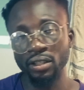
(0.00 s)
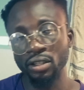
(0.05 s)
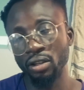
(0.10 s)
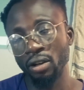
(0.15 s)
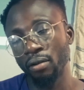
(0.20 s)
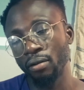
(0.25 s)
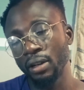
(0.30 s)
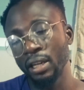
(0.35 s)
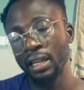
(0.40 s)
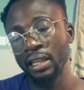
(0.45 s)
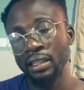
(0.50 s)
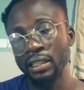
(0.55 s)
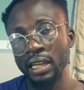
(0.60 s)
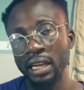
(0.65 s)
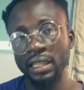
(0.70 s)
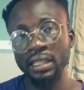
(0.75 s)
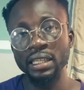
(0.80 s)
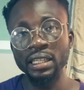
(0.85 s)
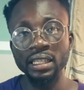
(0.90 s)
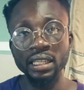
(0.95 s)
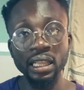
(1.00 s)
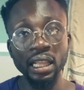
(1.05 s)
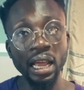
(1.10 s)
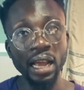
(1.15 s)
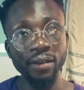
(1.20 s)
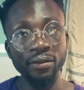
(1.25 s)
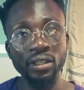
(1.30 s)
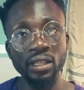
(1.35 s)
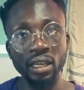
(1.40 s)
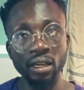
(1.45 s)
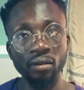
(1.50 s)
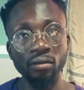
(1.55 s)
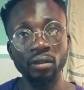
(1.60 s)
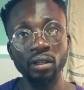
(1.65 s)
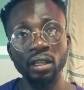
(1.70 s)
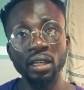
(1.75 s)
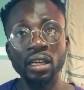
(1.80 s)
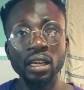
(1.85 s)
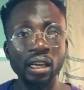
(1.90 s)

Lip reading: So that is live sound.